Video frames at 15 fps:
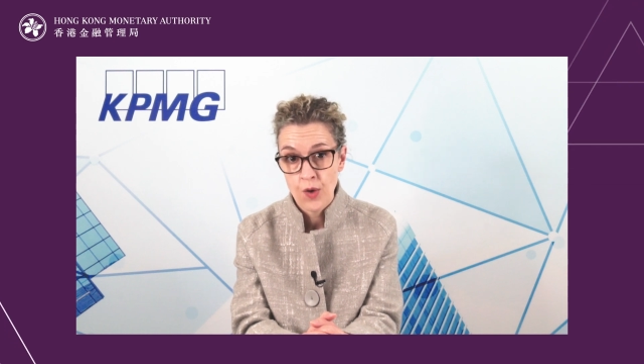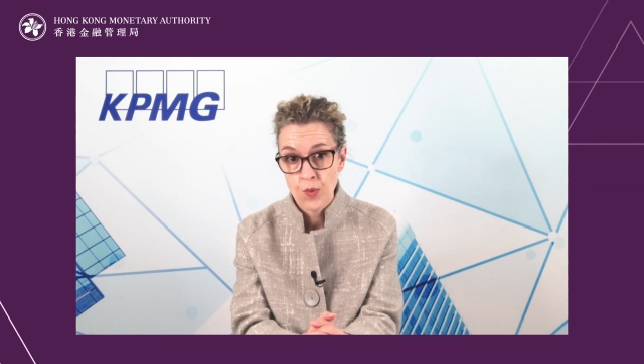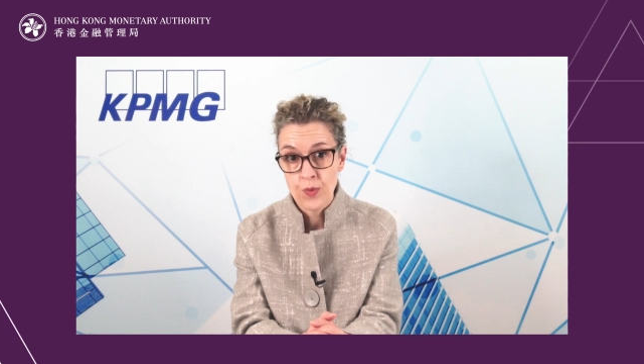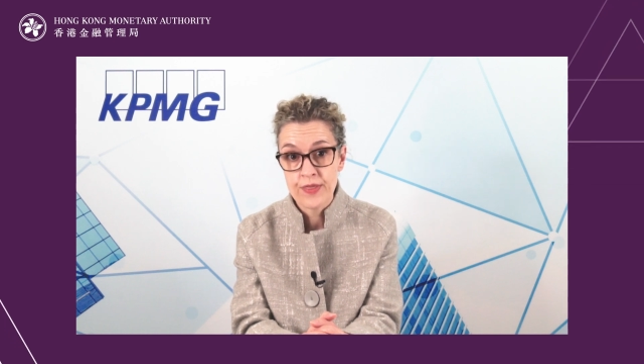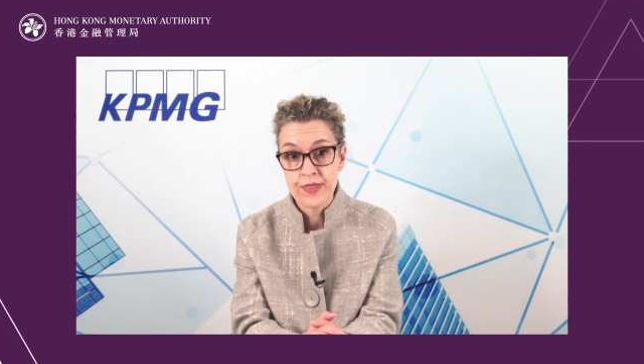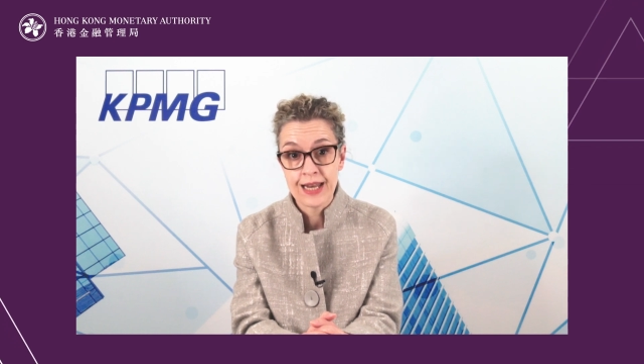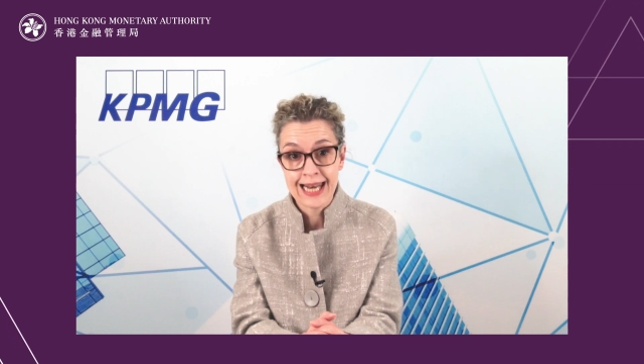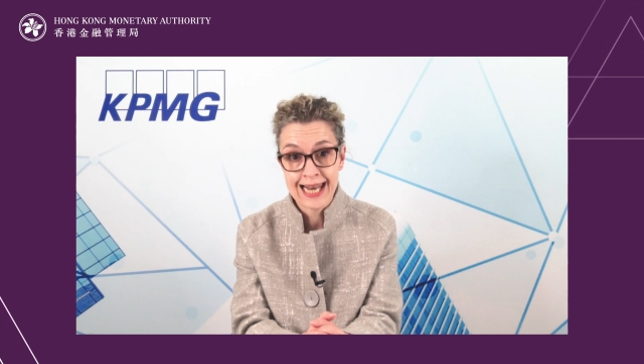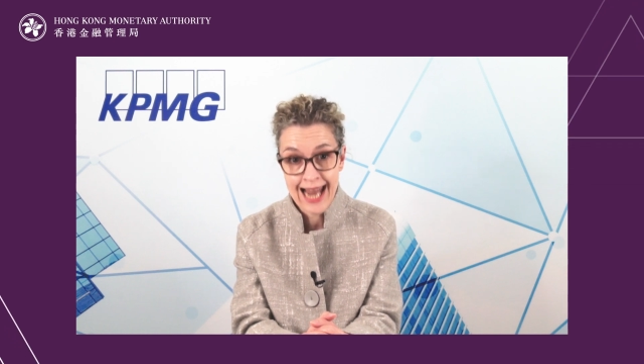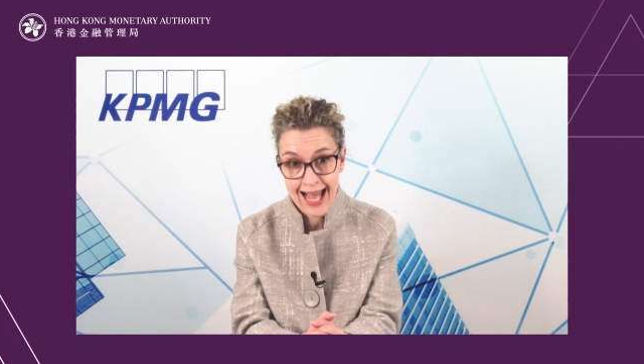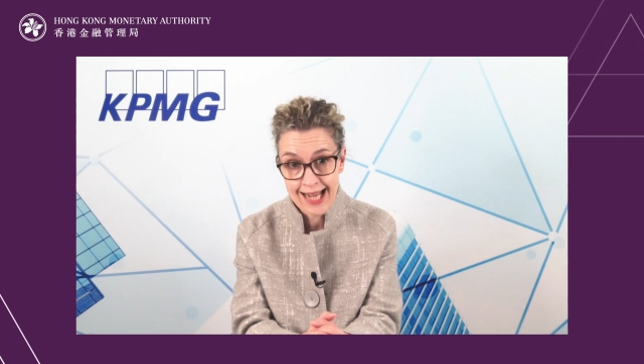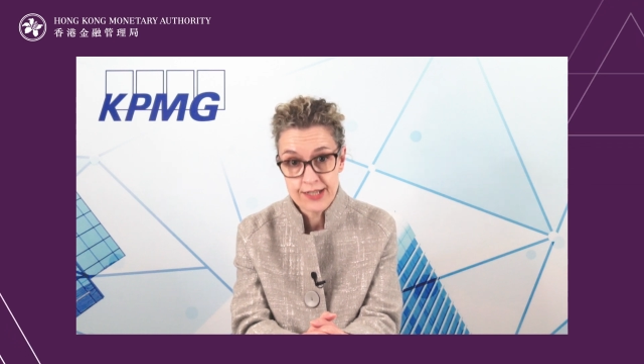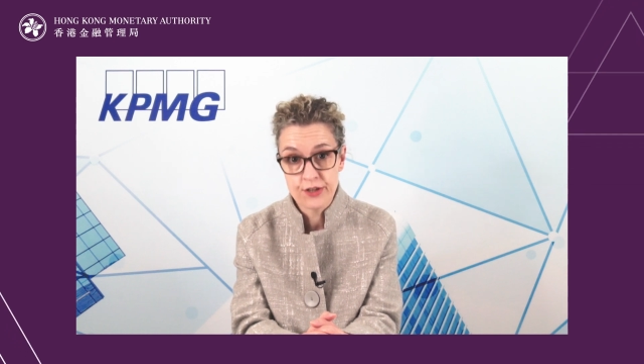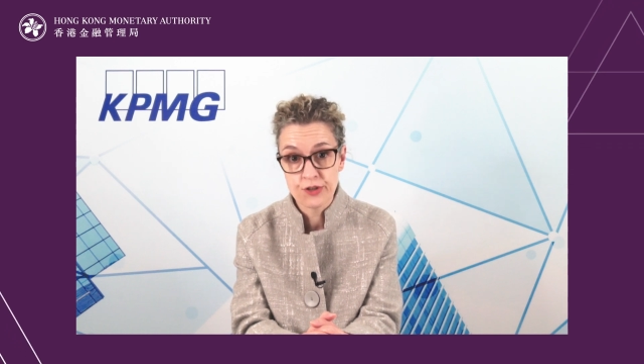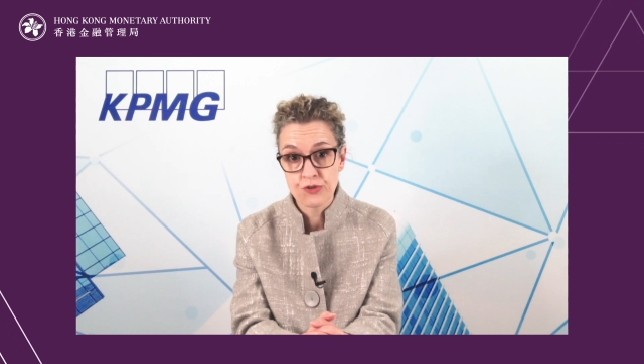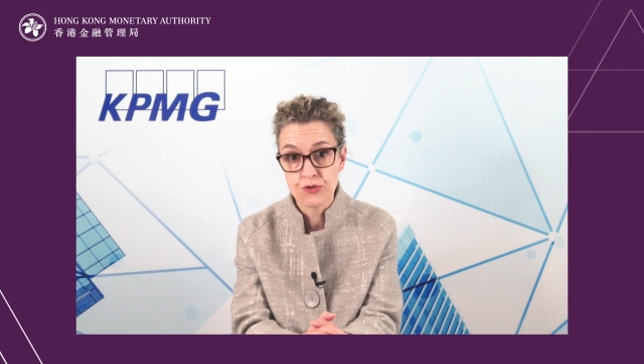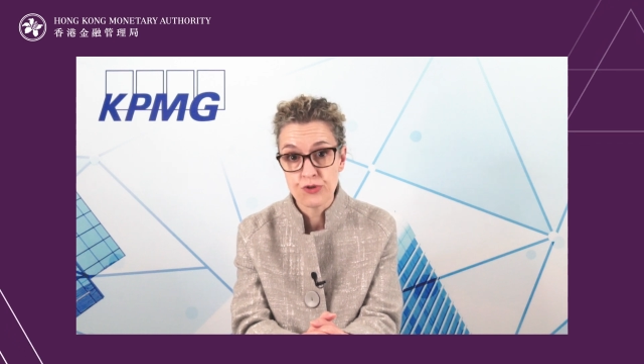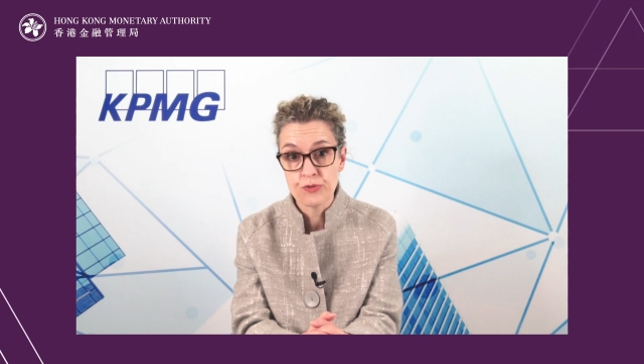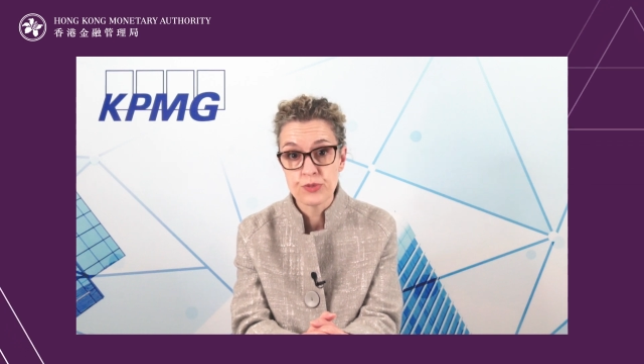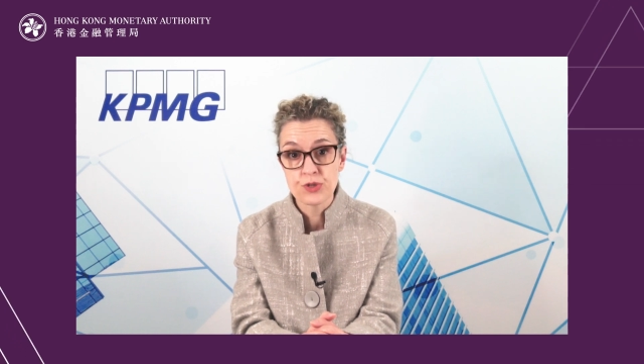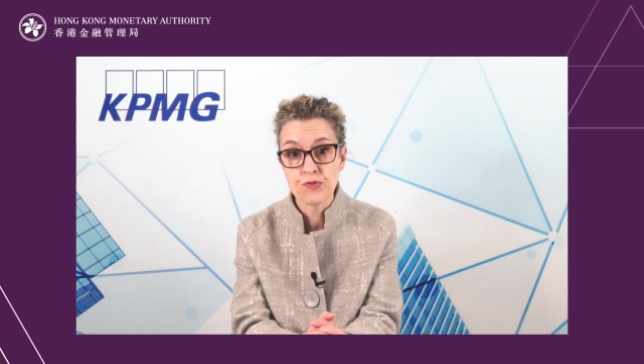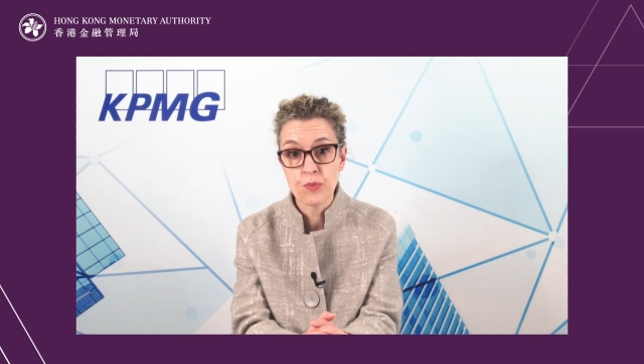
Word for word: with the latter groups